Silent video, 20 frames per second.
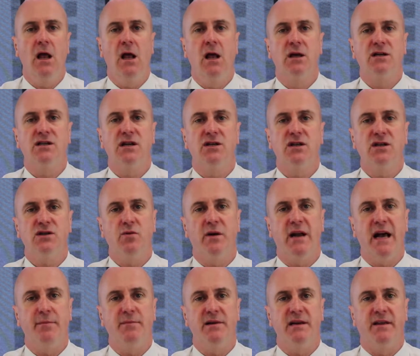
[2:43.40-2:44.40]
So just what
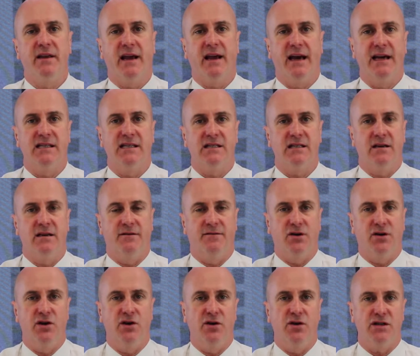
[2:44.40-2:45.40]
happened in the case of
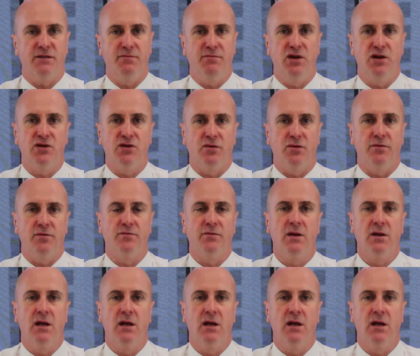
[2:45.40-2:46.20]
Qudos Mutual.